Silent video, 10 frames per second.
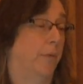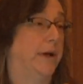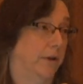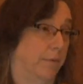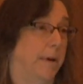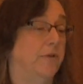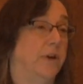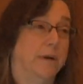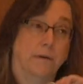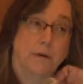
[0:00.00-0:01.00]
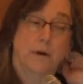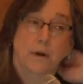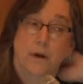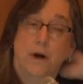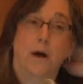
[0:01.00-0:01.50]
regular budgeting,
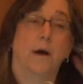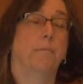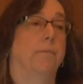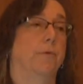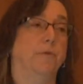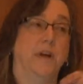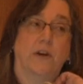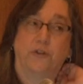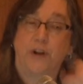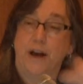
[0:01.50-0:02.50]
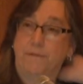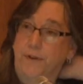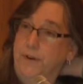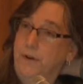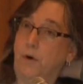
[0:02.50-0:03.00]
through DLGF
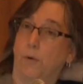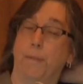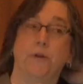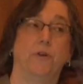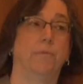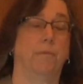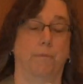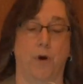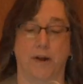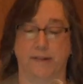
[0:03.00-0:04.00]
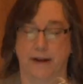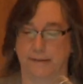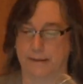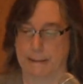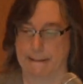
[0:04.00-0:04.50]
and the whole budget process.